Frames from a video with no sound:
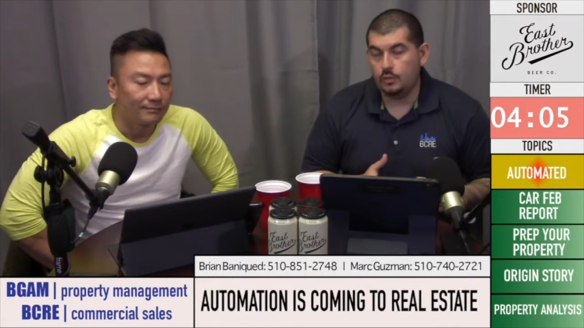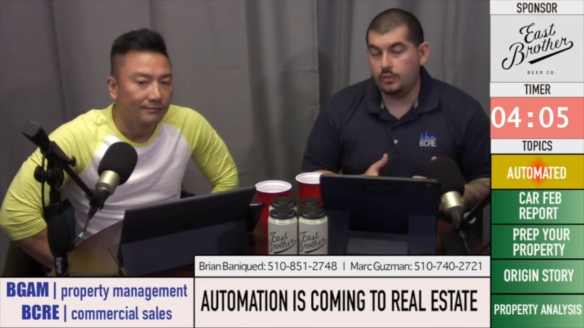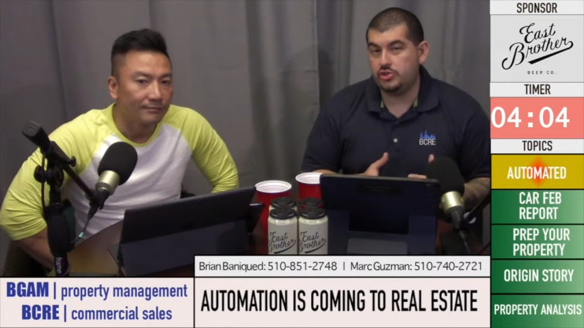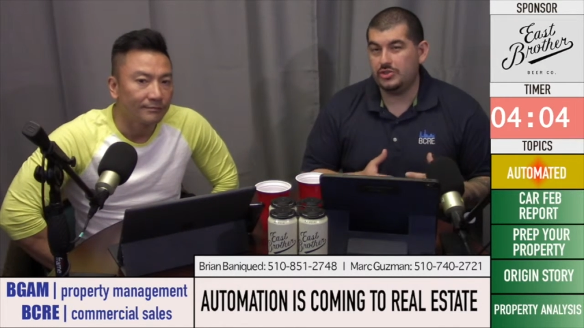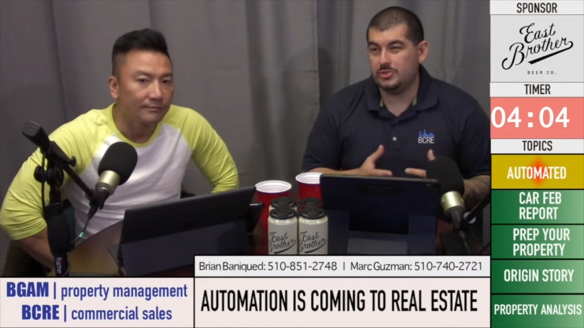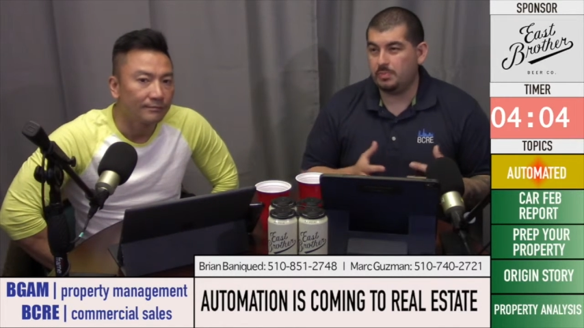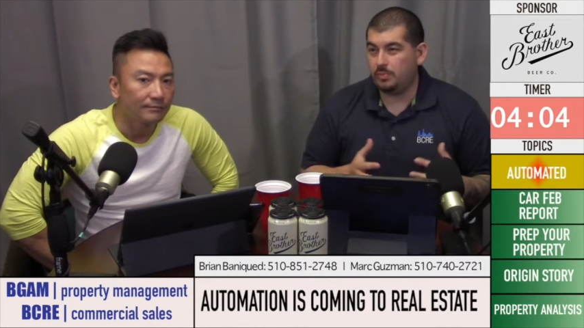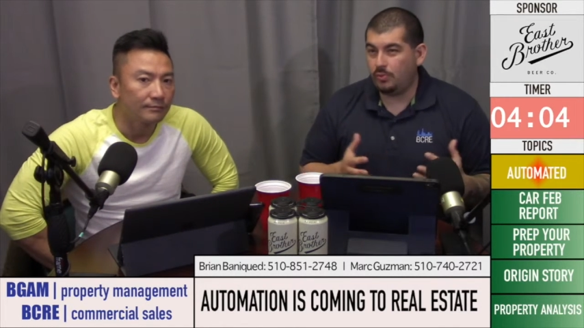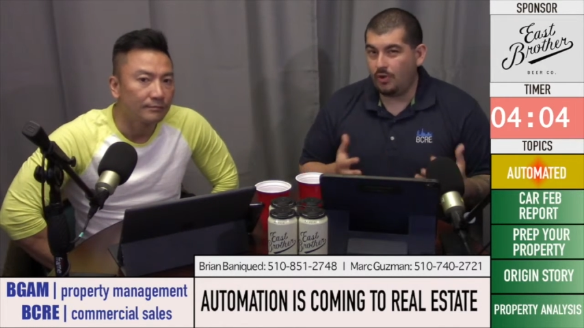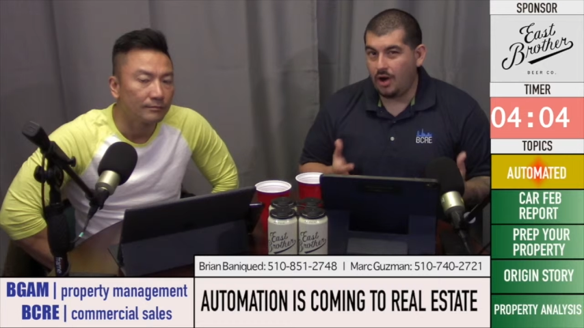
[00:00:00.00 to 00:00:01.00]
Speaker 1: which is
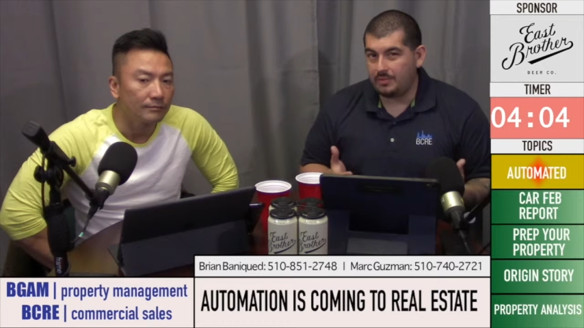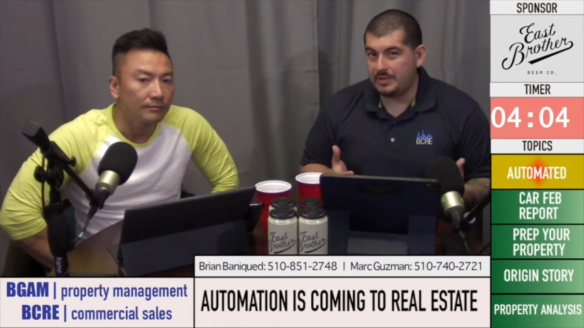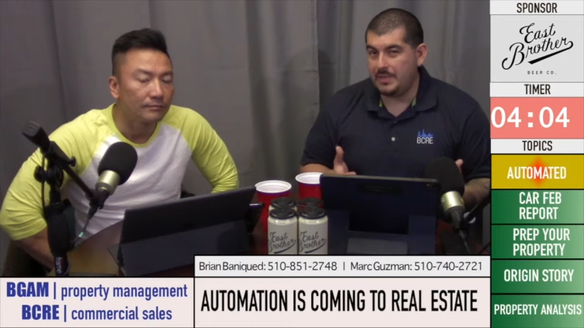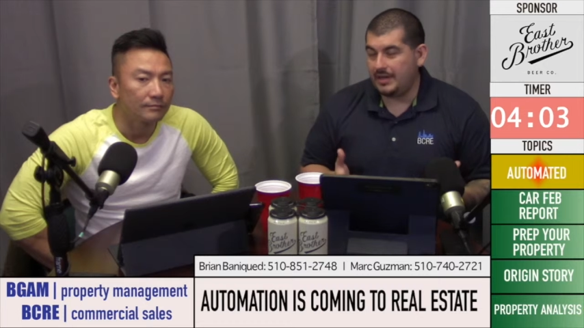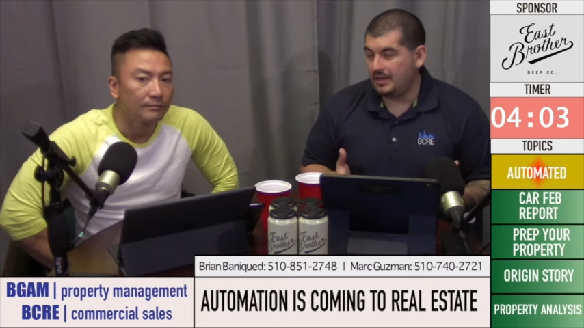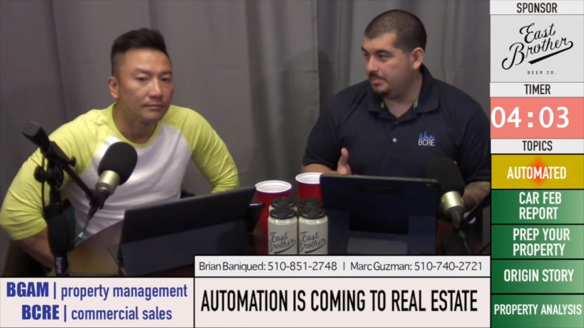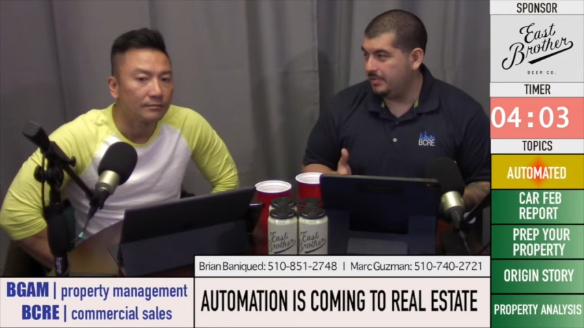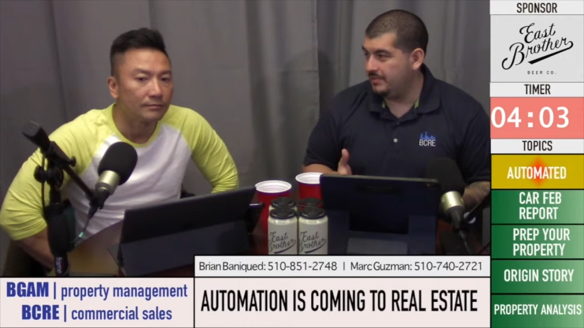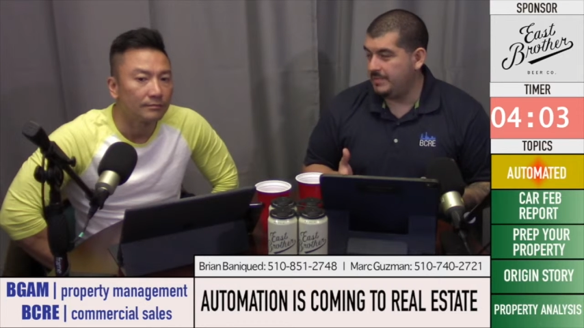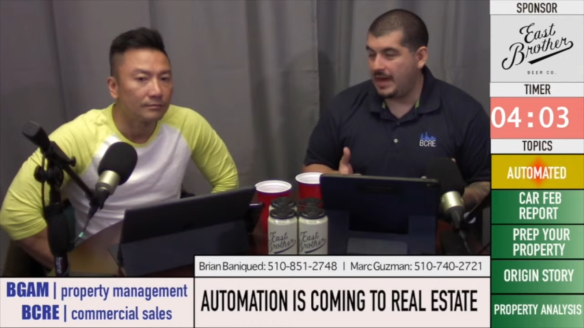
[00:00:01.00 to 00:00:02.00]
probably made
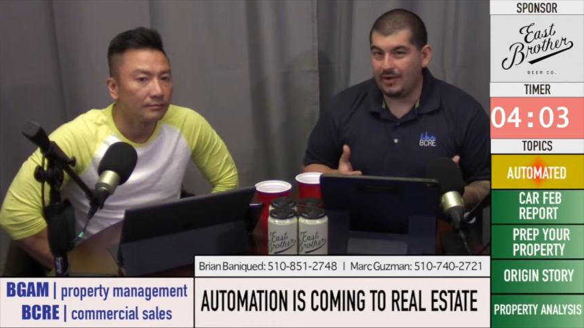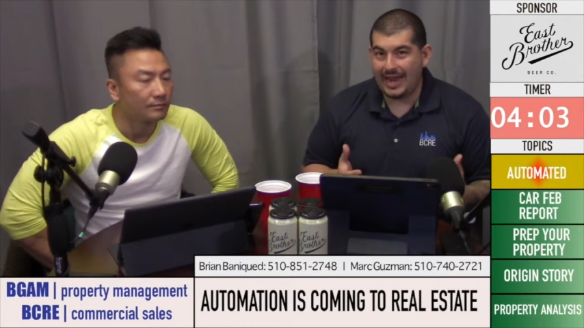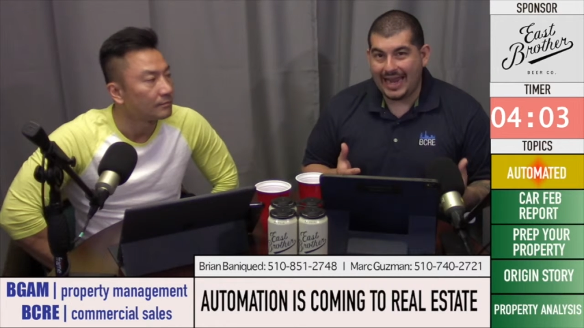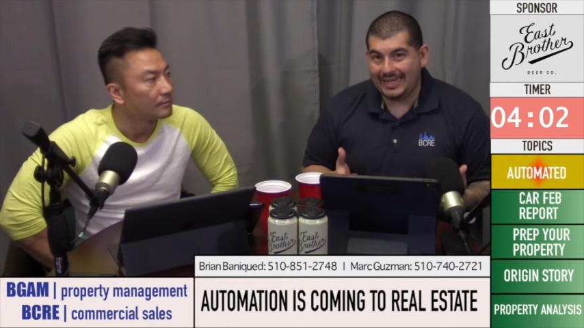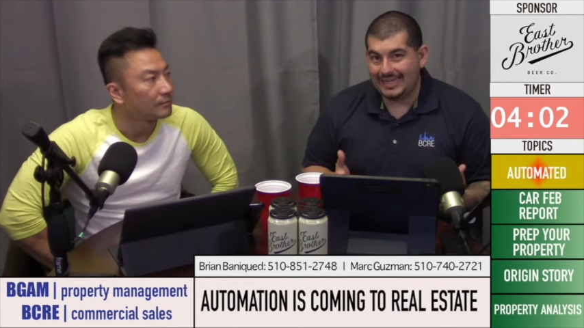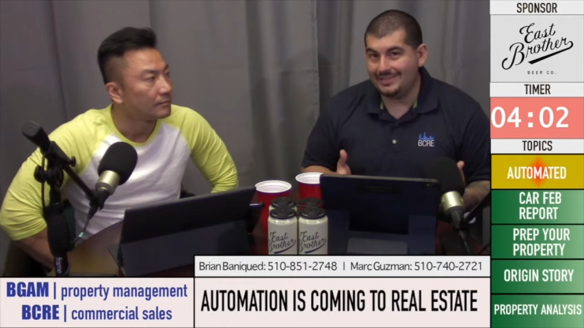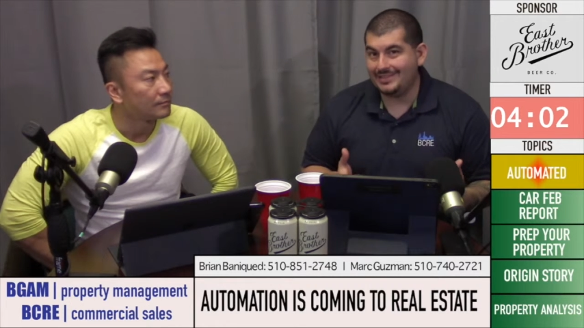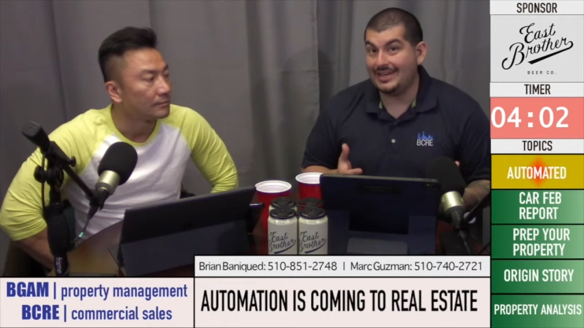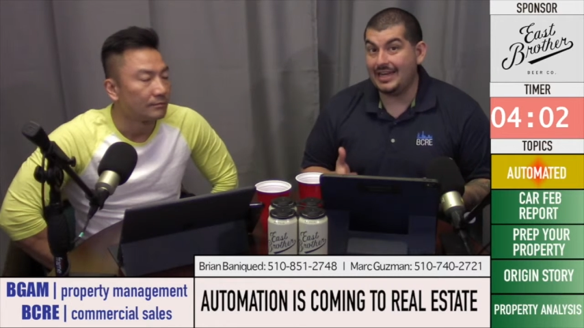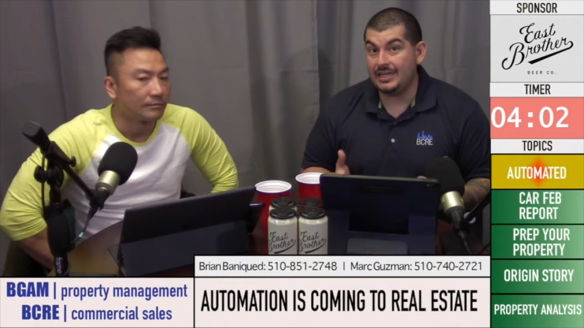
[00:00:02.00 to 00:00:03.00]
up of about eighty
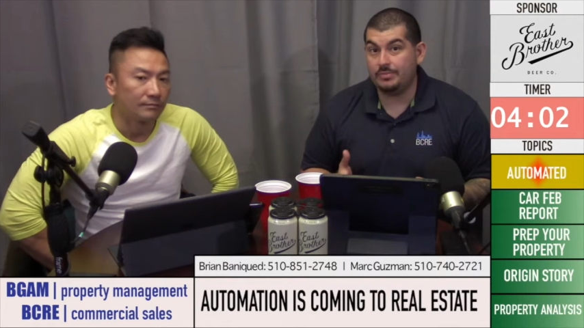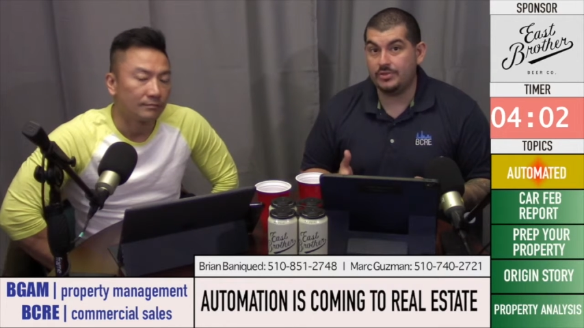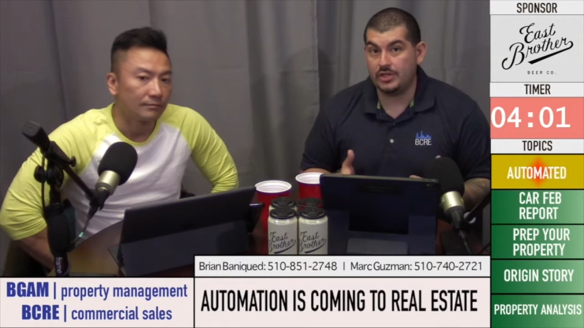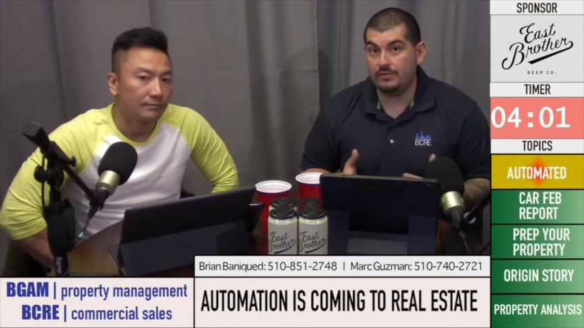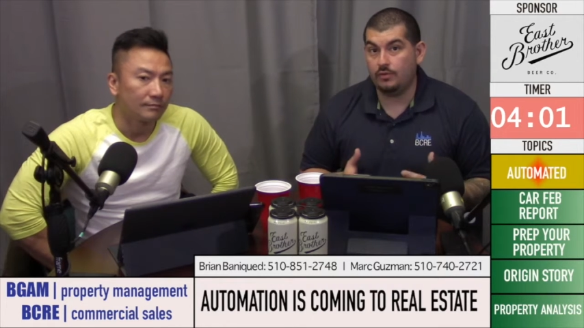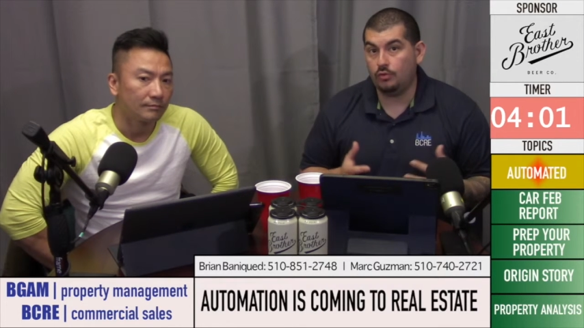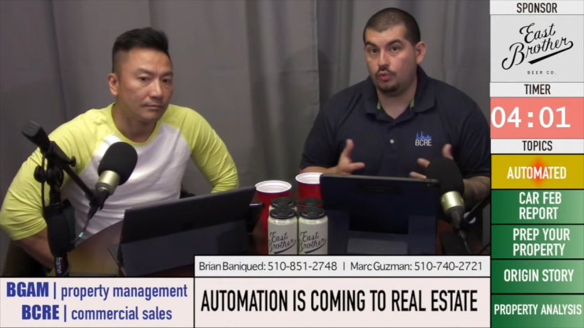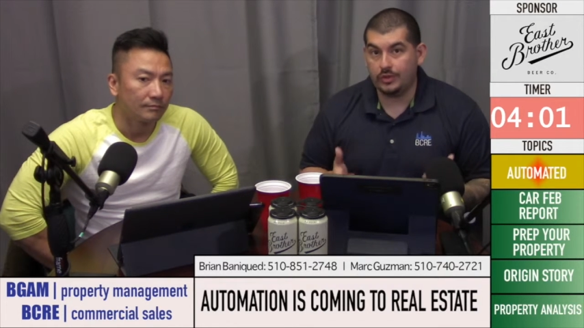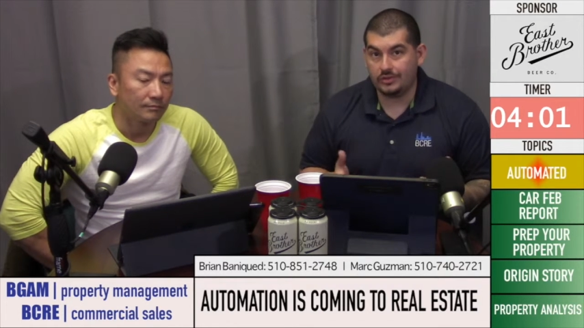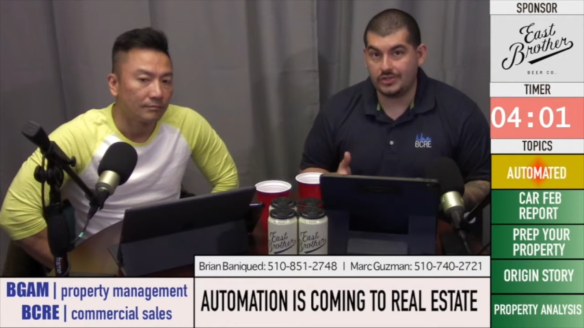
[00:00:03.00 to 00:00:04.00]
to ninety percent of
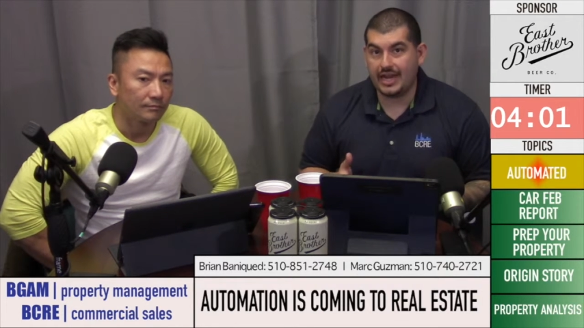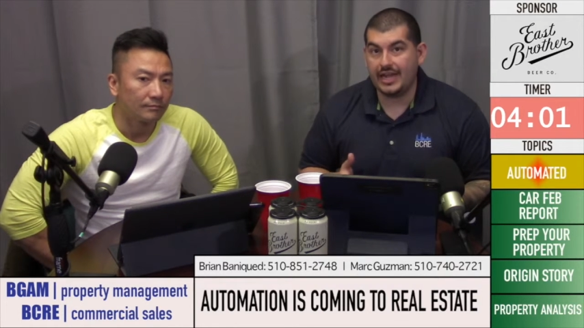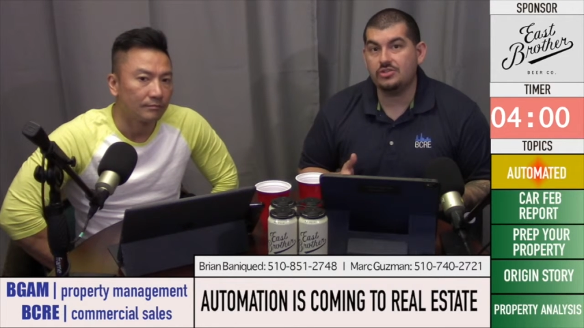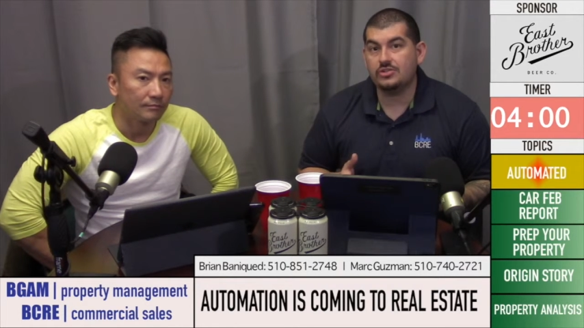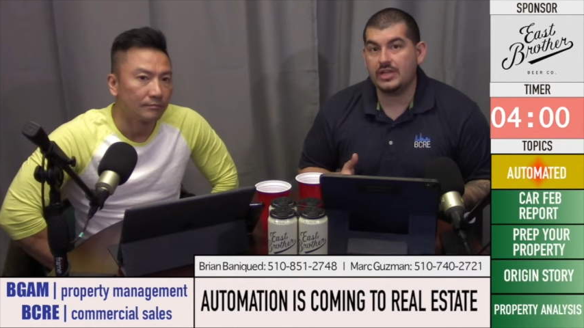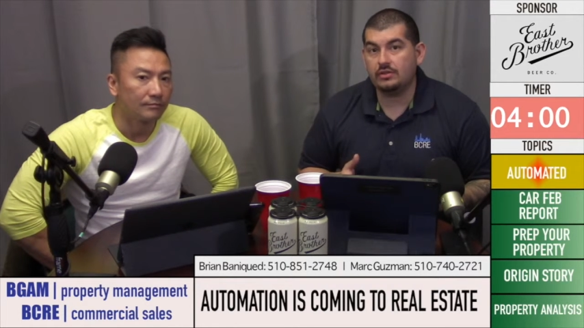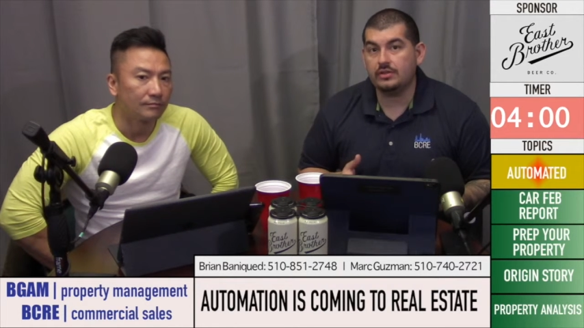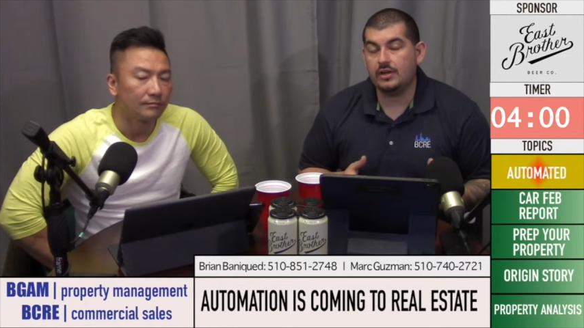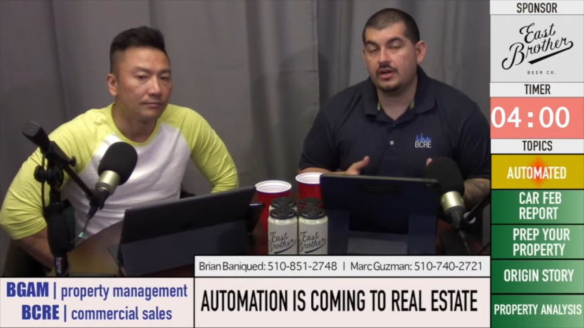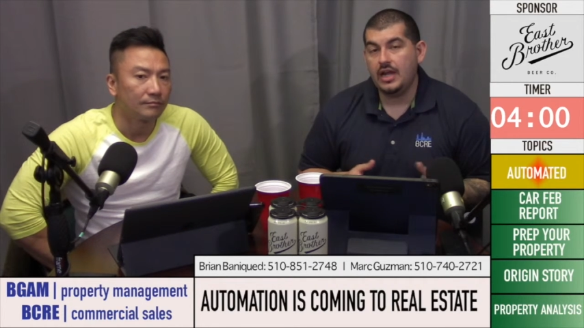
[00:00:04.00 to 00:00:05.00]
all real estate agents
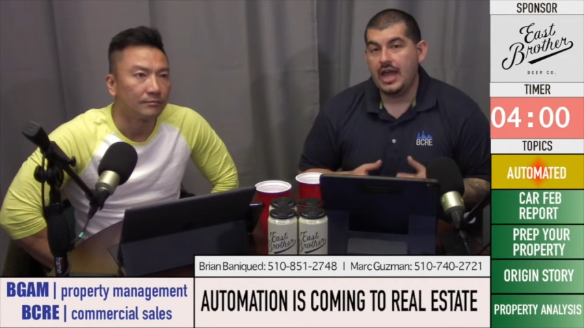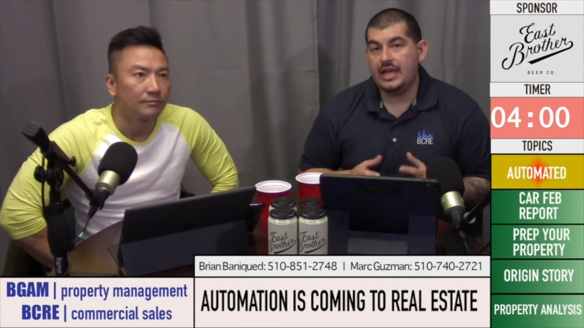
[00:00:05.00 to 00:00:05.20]
out there.